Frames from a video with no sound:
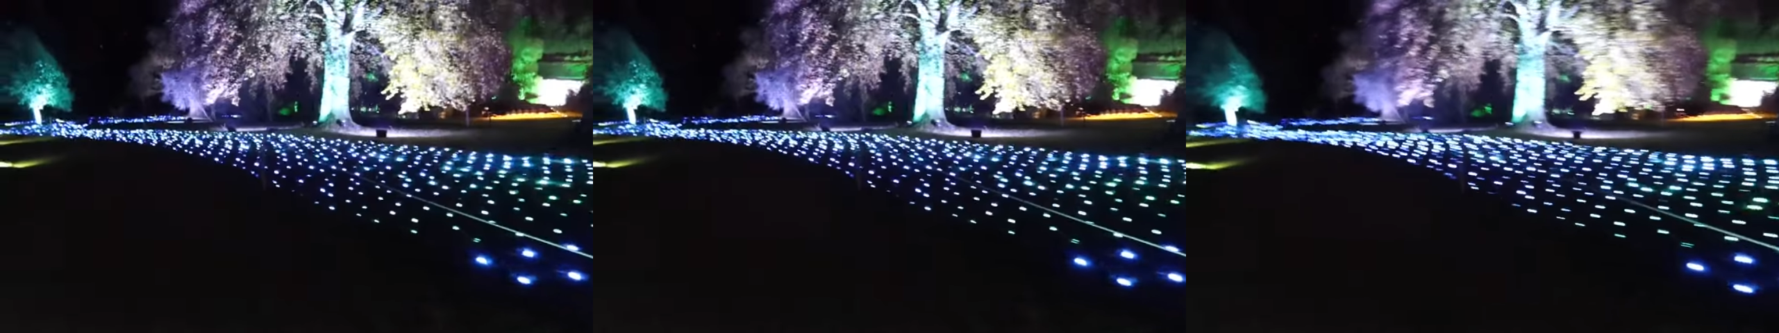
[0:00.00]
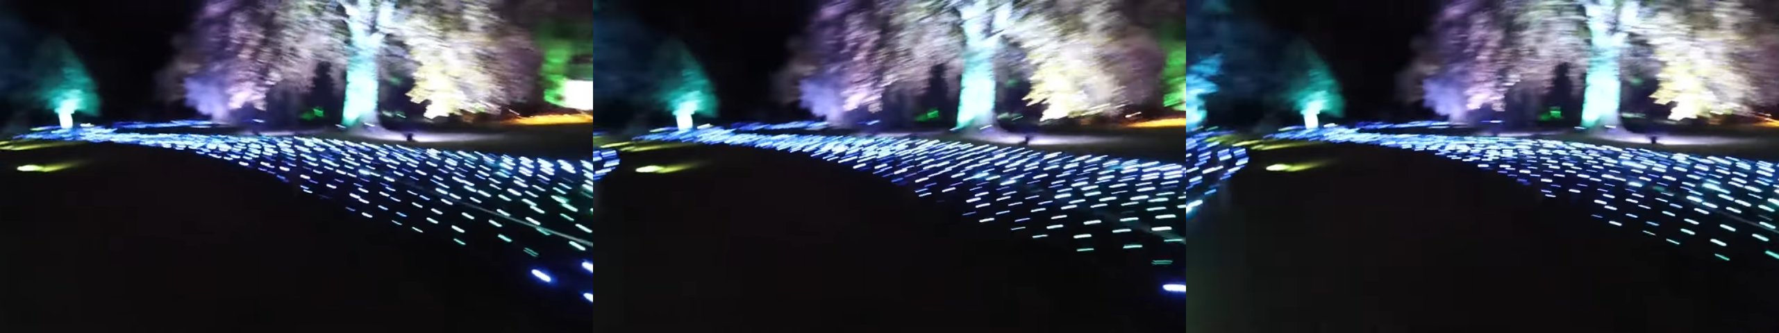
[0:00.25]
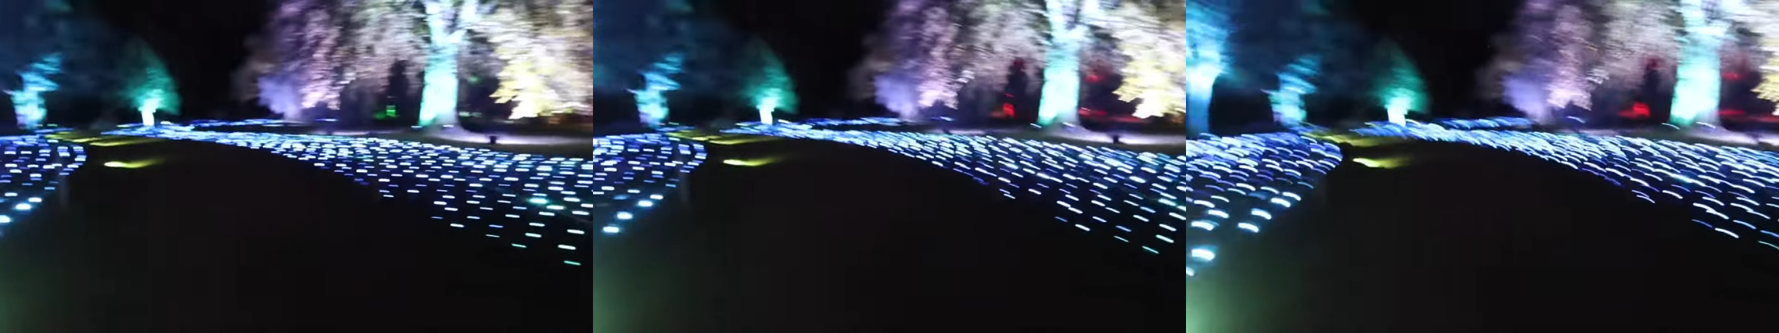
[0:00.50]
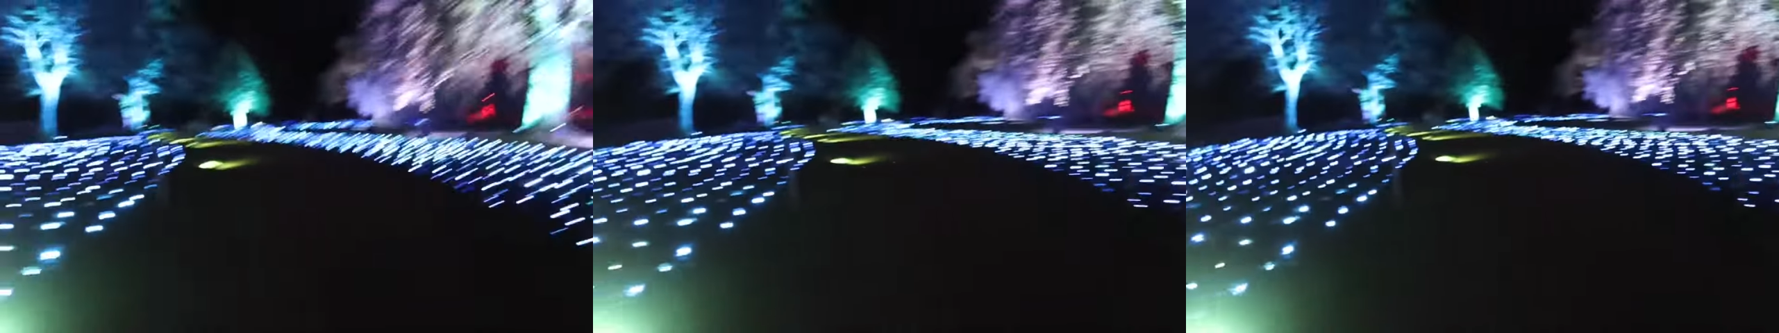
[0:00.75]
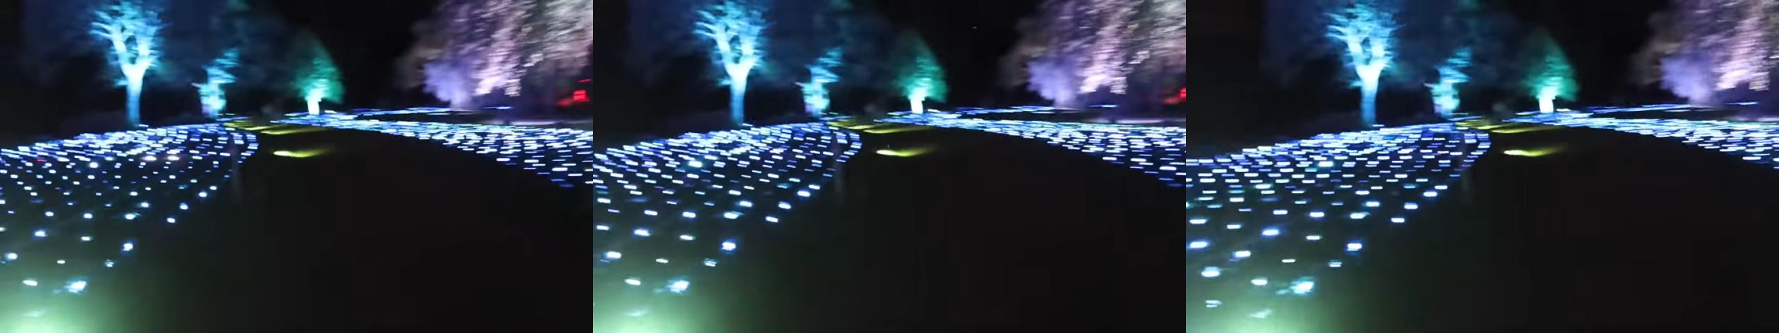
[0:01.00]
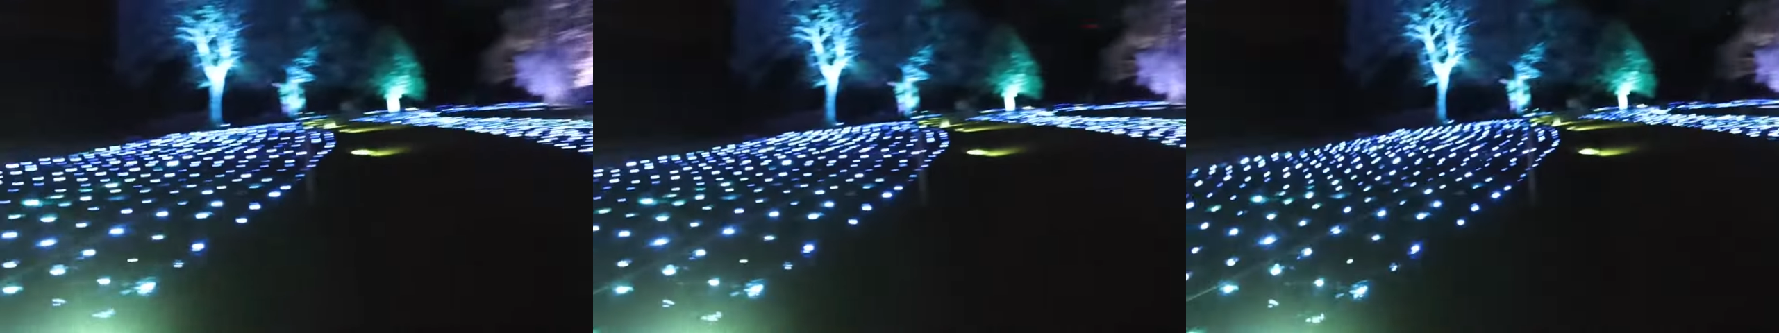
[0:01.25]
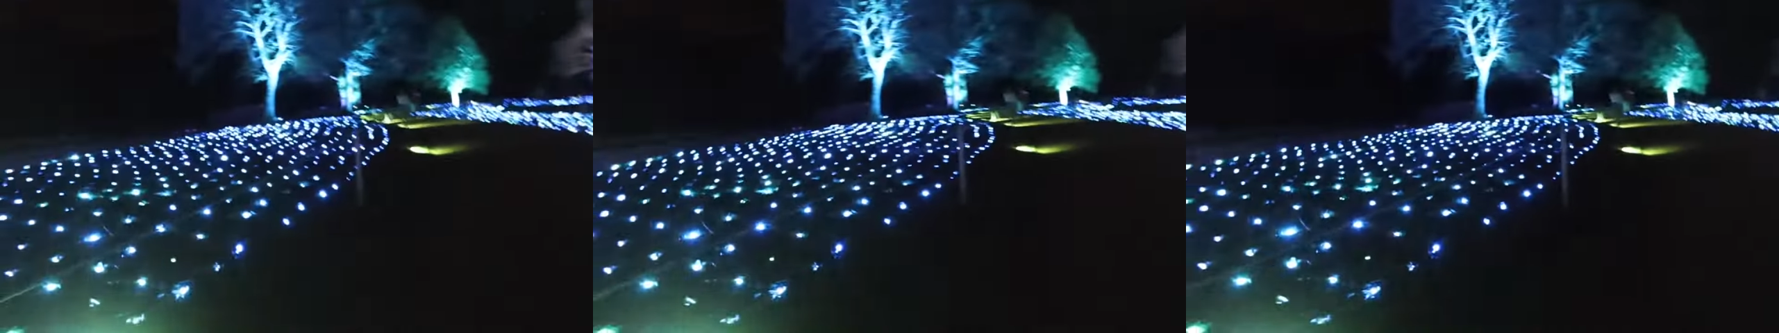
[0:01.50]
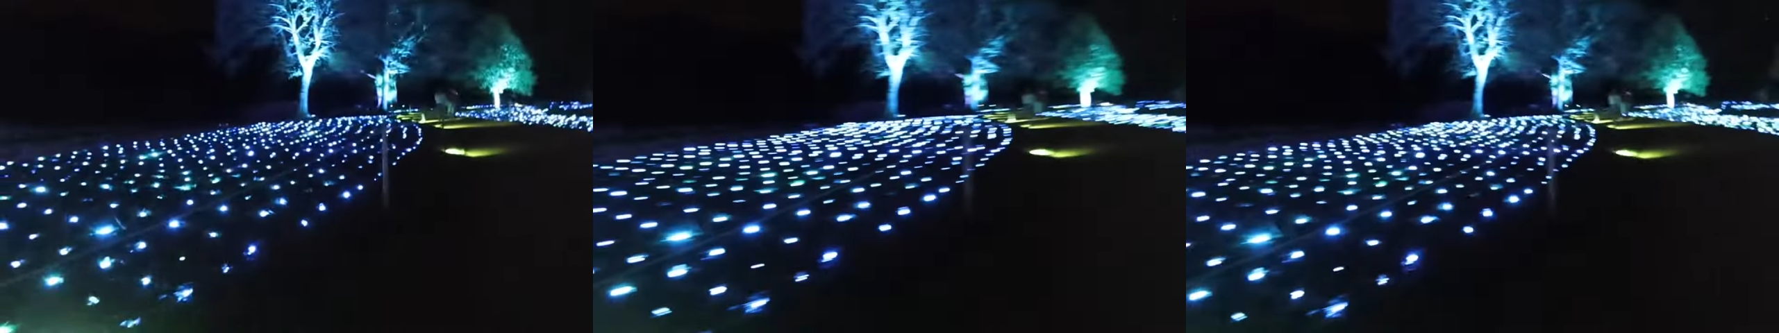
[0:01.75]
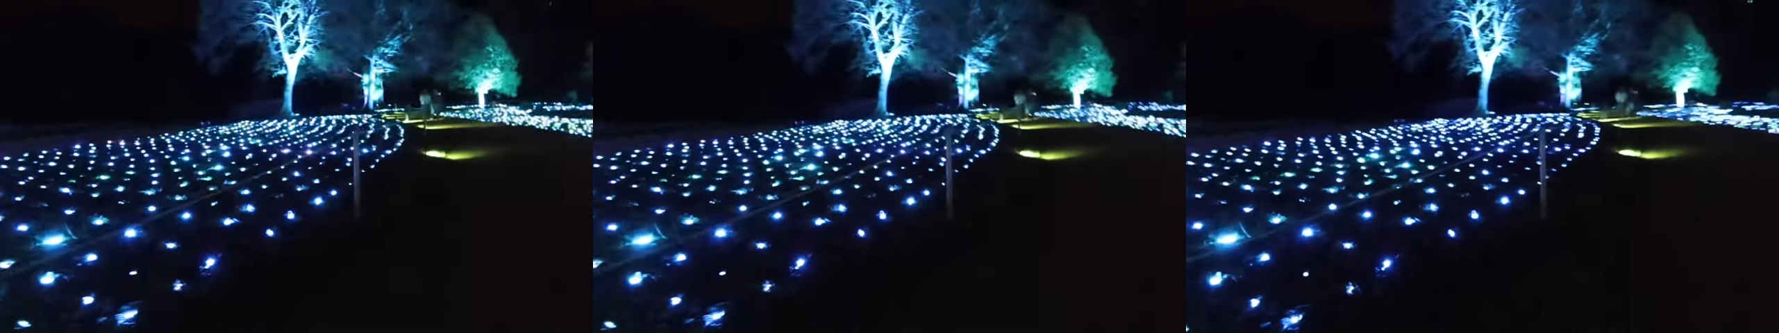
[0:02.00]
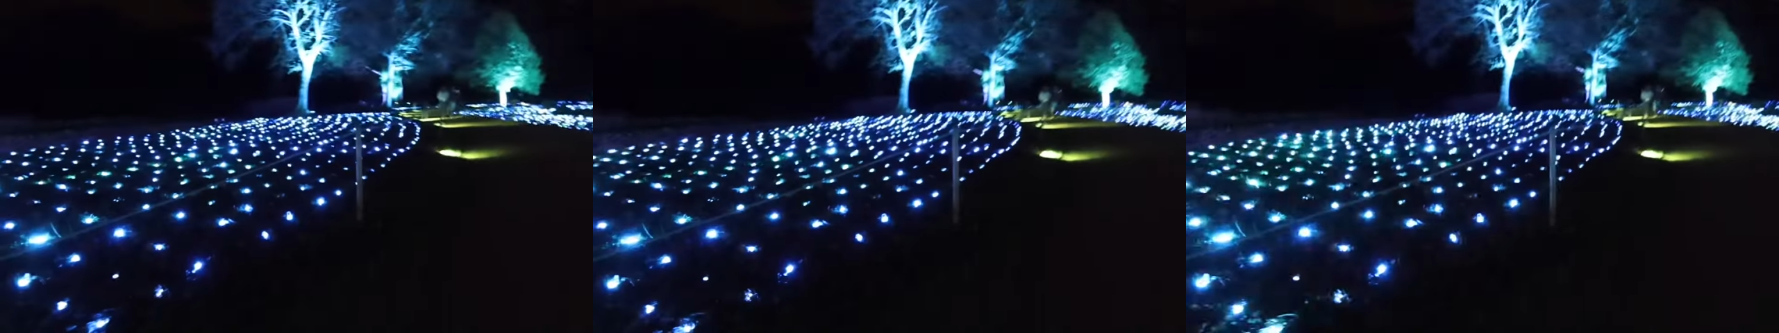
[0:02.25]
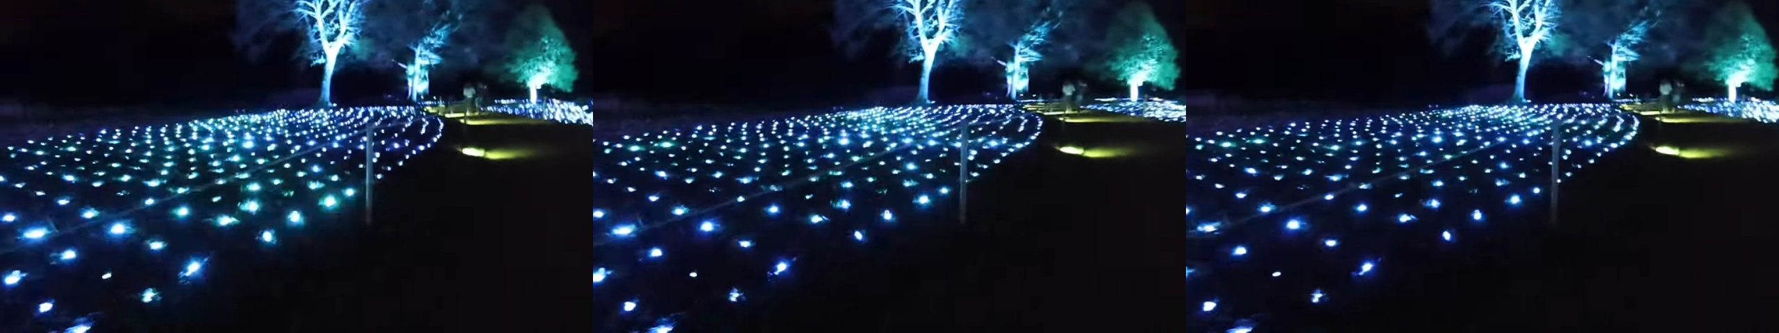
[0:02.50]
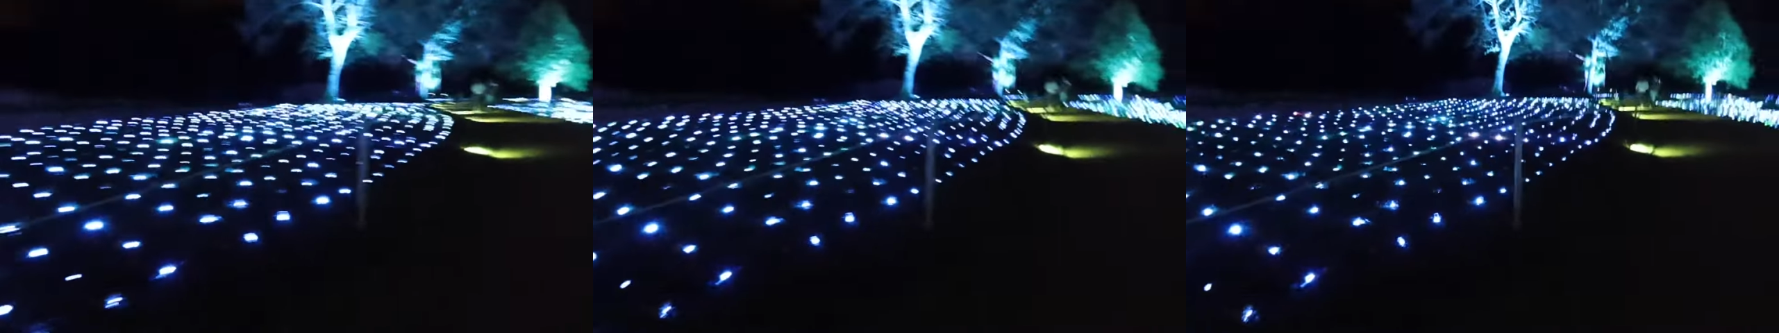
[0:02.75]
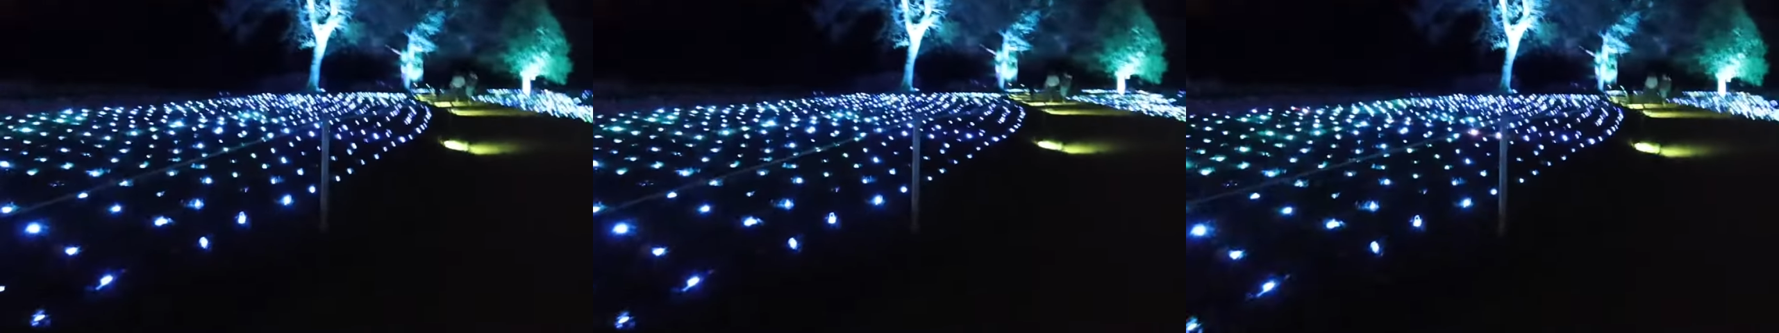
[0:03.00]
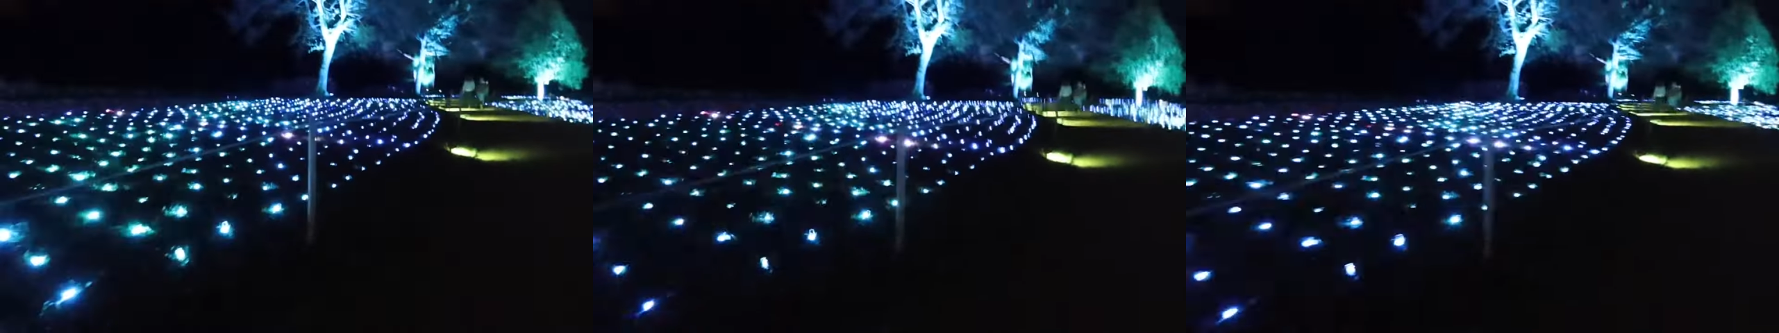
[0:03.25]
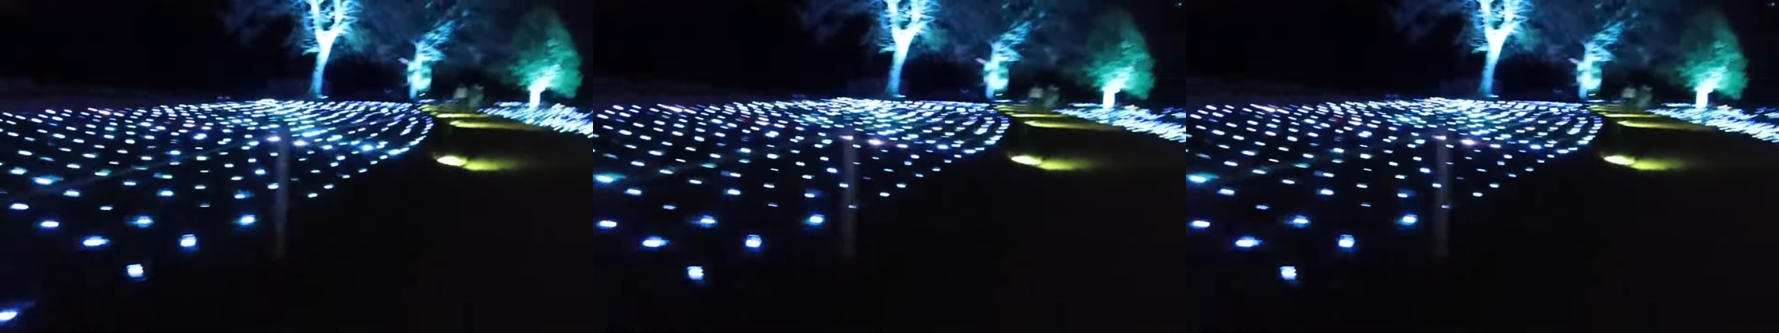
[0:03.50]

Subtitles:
(no speaker visible)